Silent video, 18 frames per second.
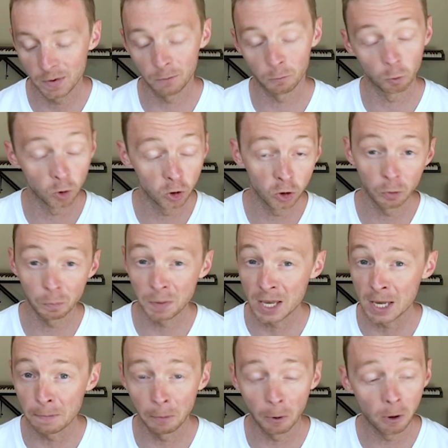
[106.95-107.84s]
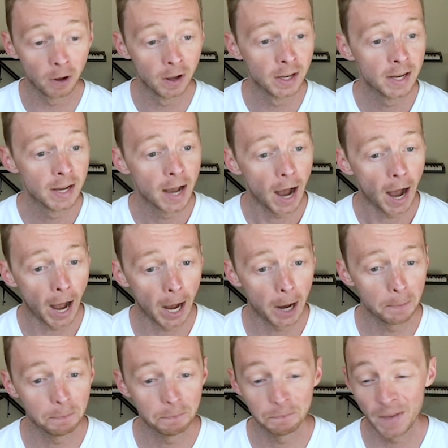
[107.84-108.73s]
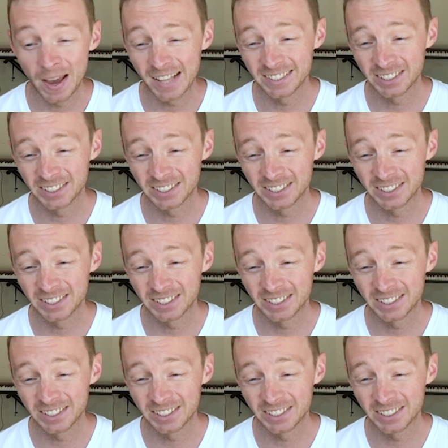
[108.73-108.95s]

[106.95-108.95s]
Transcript: real people. And